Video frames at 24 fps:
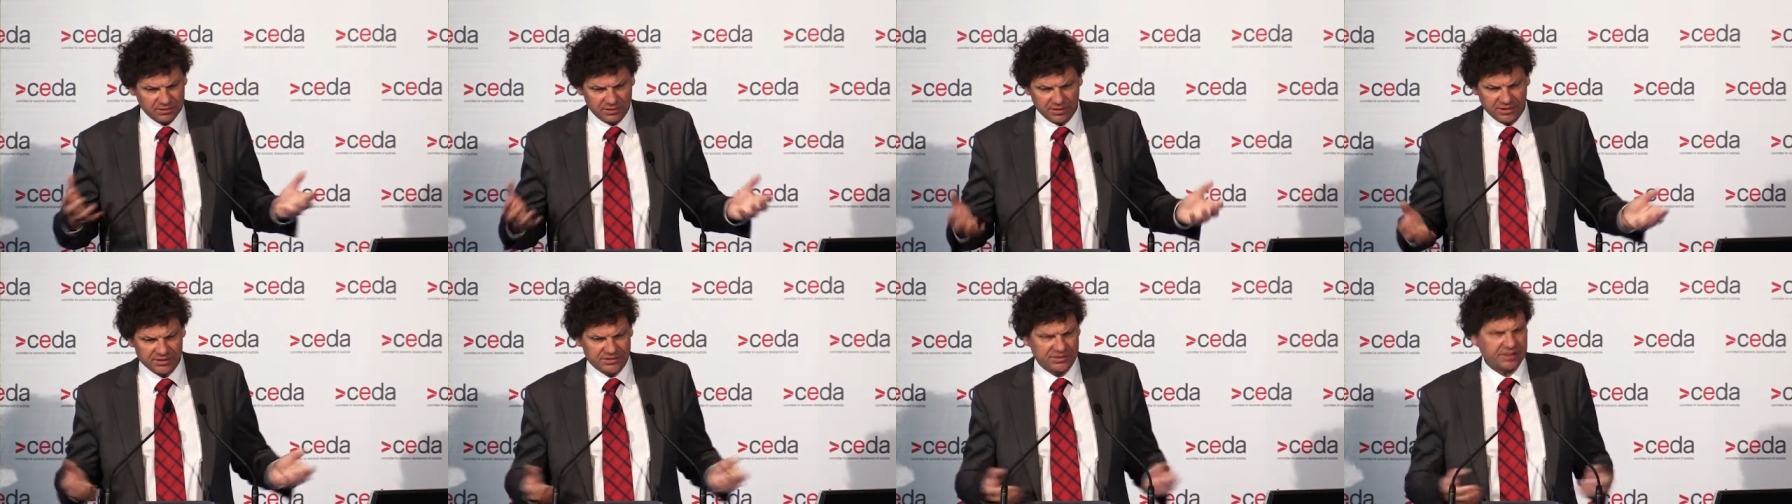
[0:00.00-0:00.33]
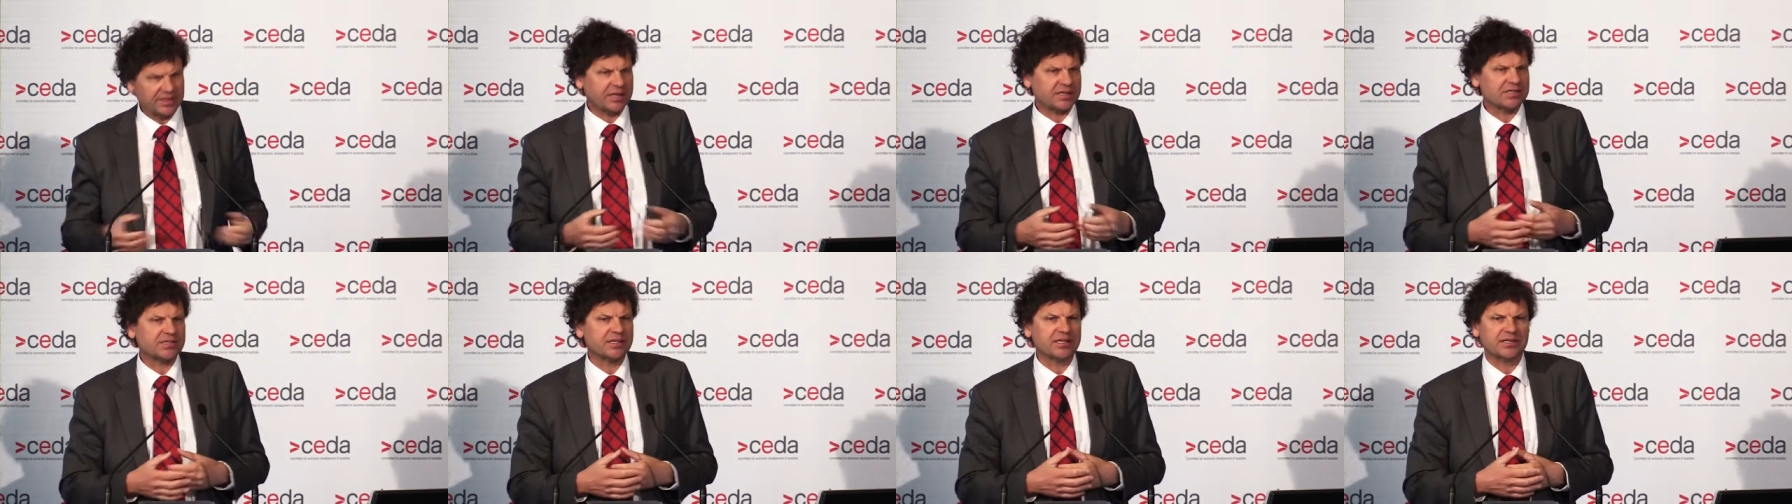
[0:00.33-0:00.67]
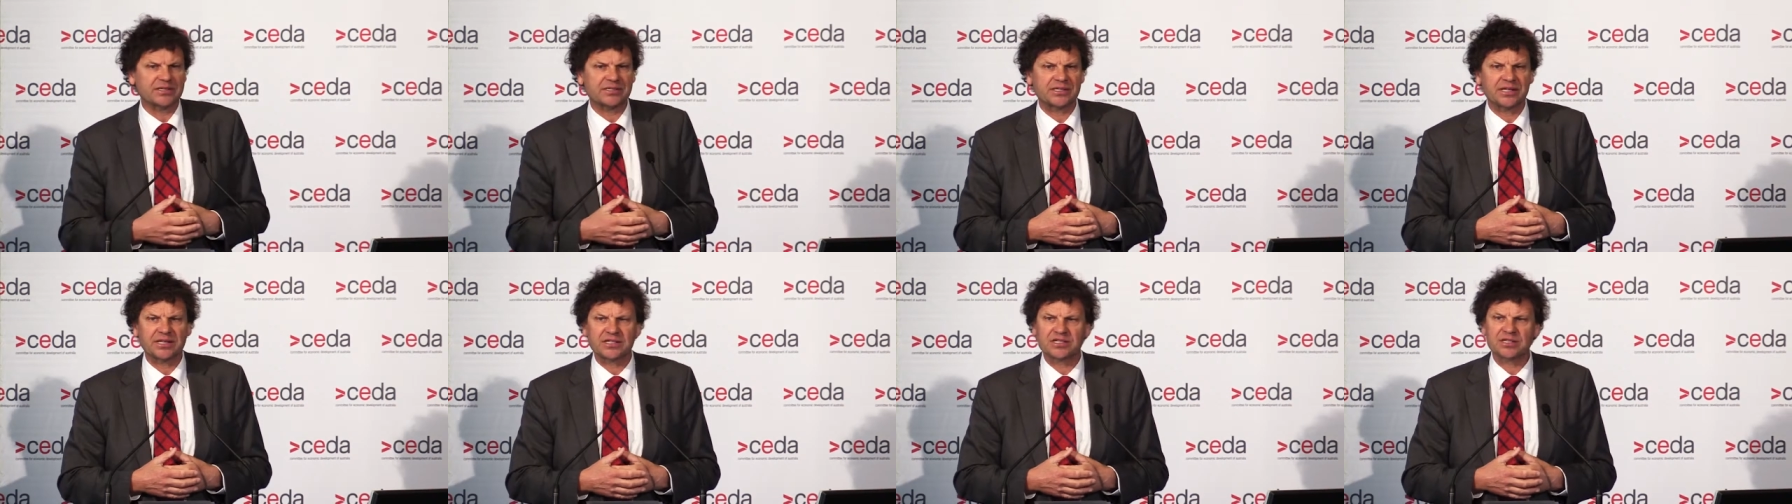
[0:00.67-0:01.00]
is that actually
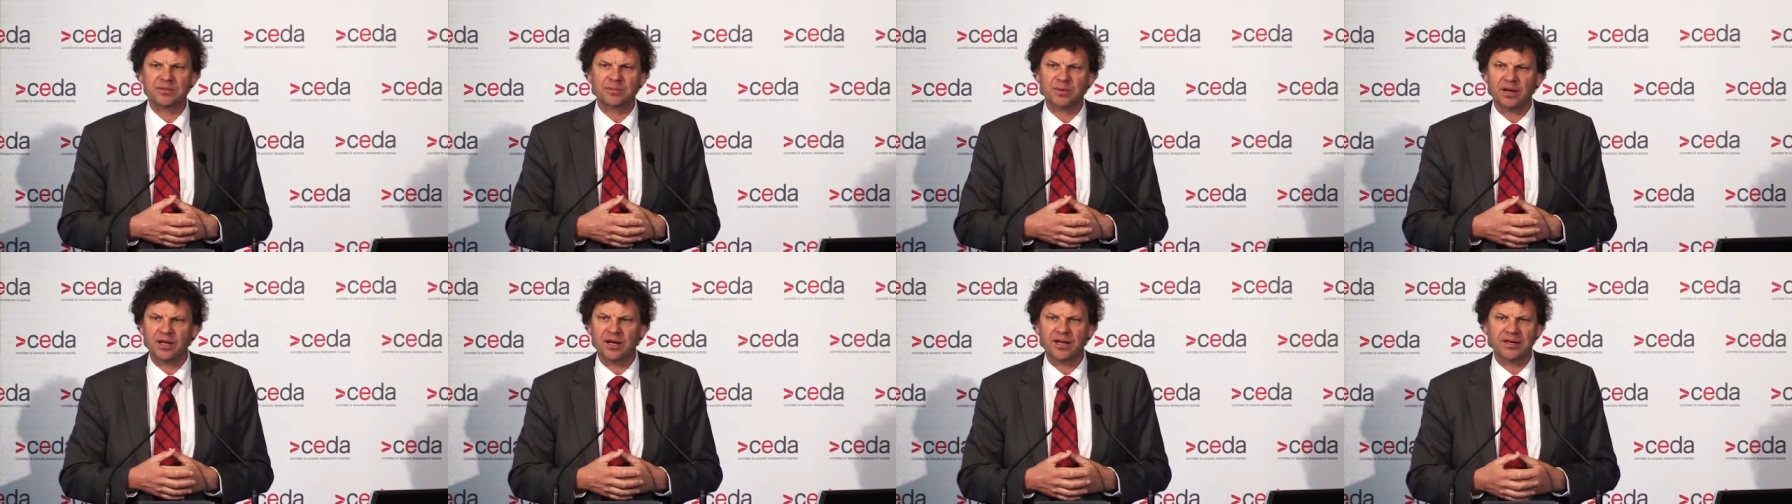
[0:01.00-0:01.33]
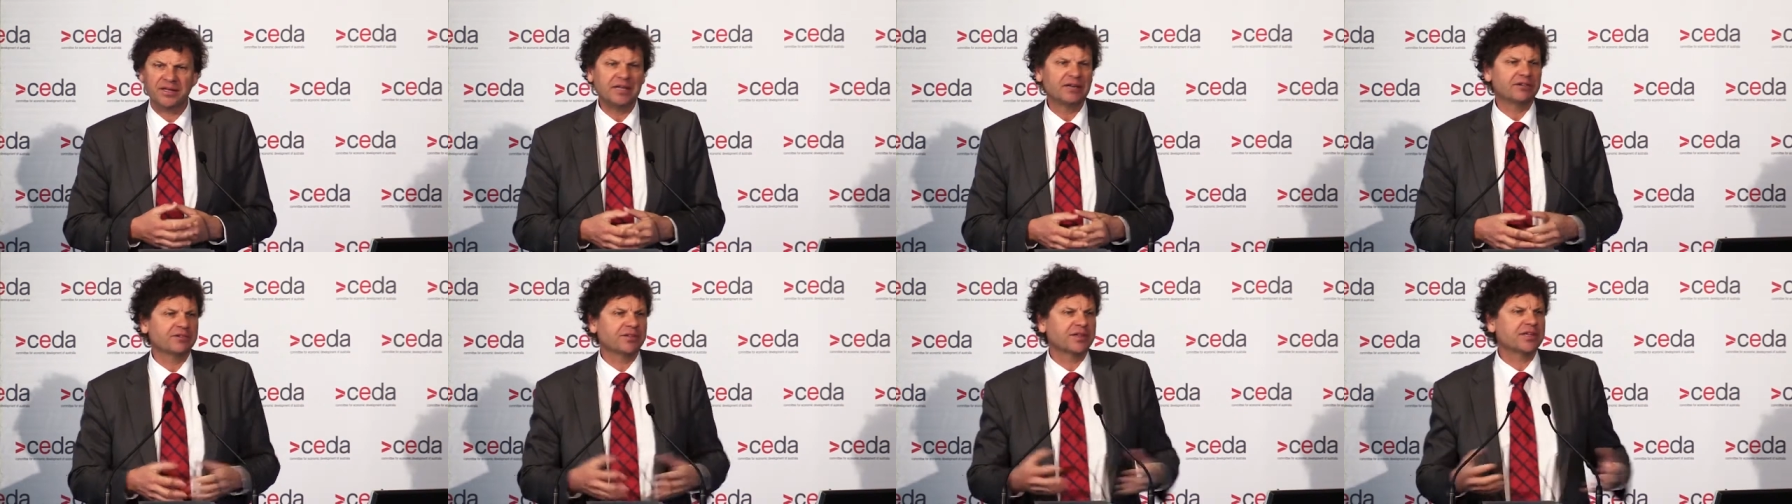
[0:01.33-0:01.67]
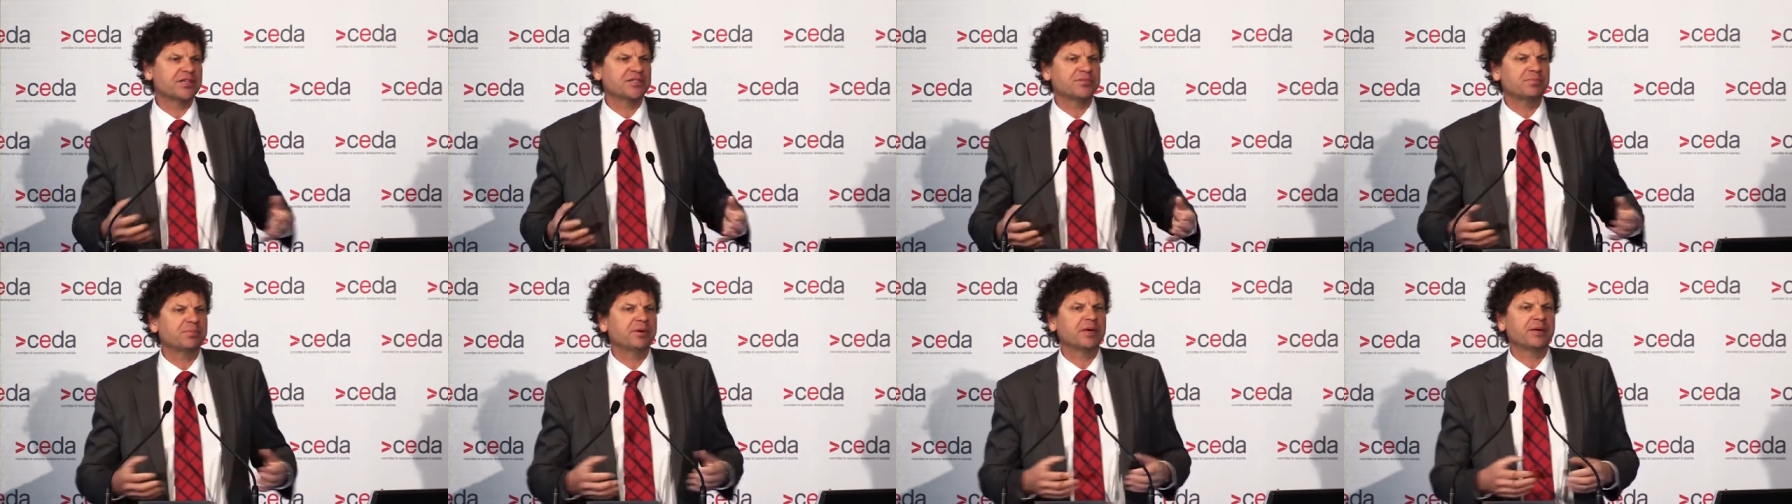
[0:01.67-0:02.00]
a sensible idea? Are
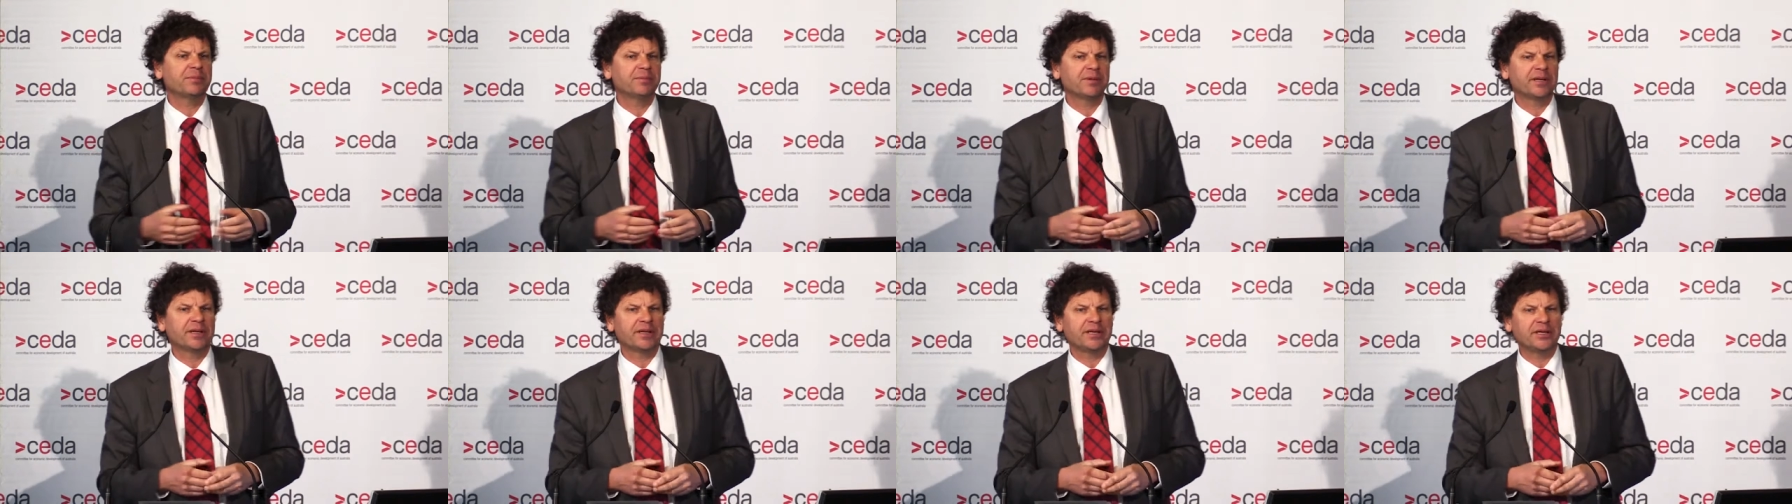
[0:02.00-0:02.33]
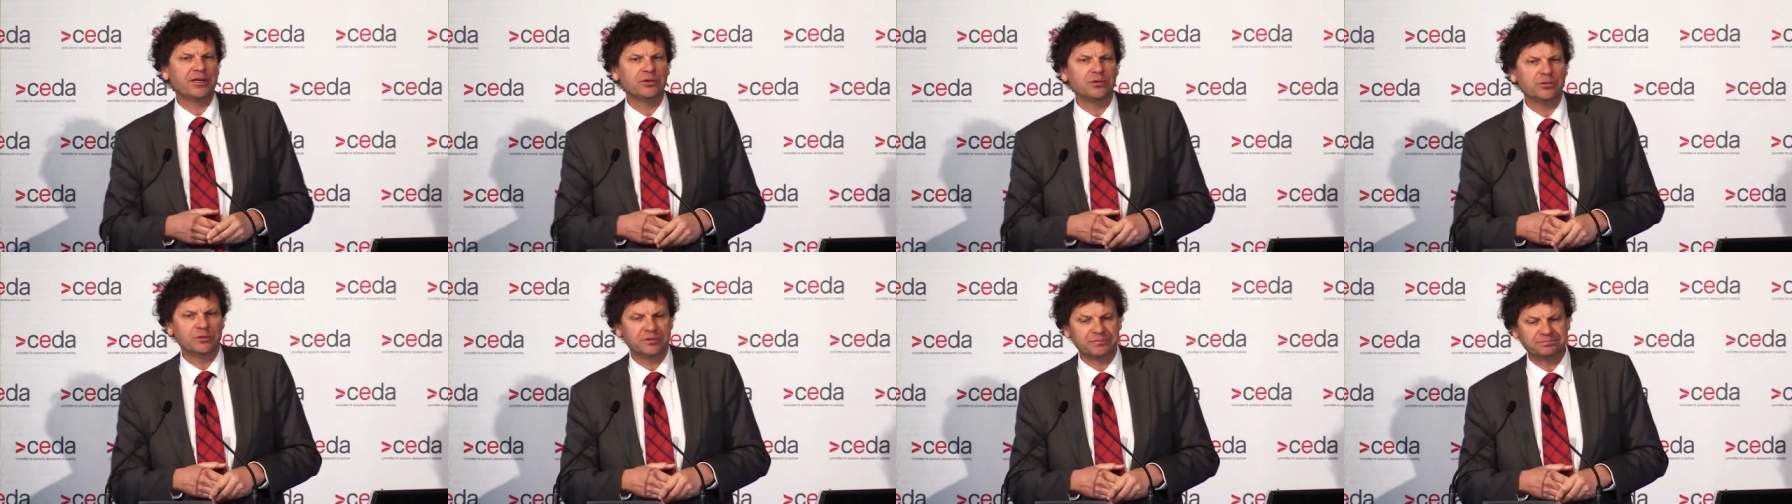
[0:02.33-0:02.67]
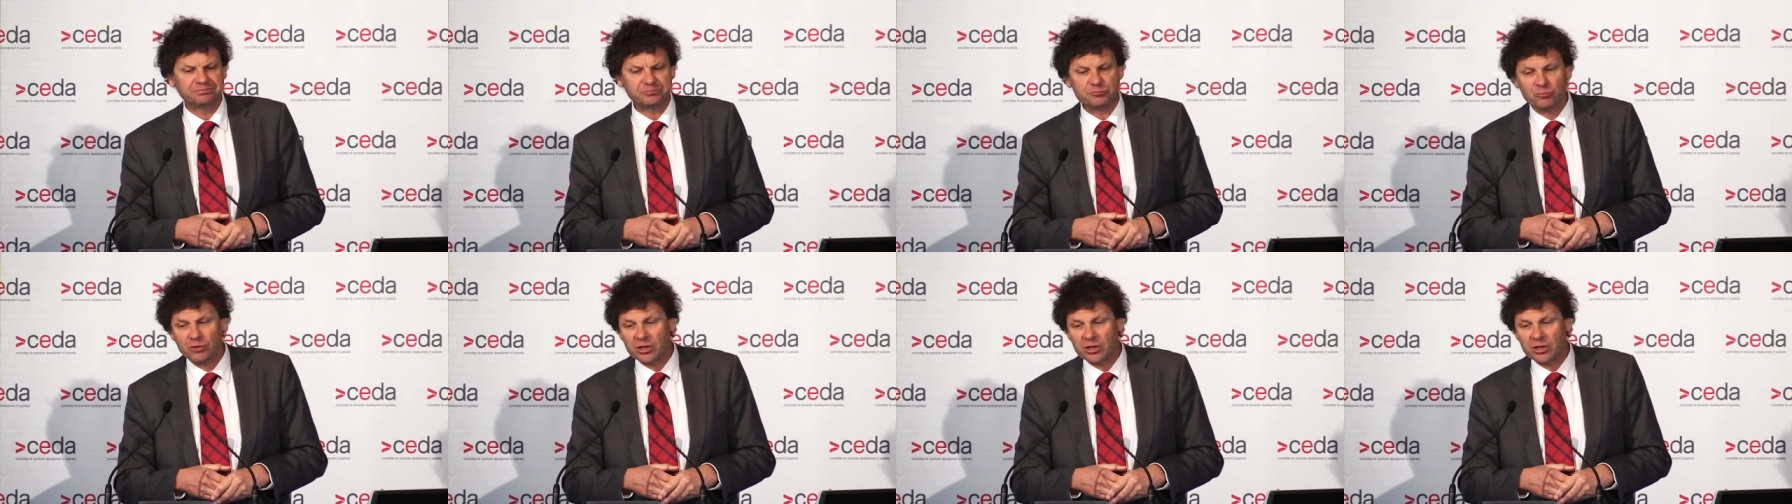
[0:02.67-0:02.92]
these people any good?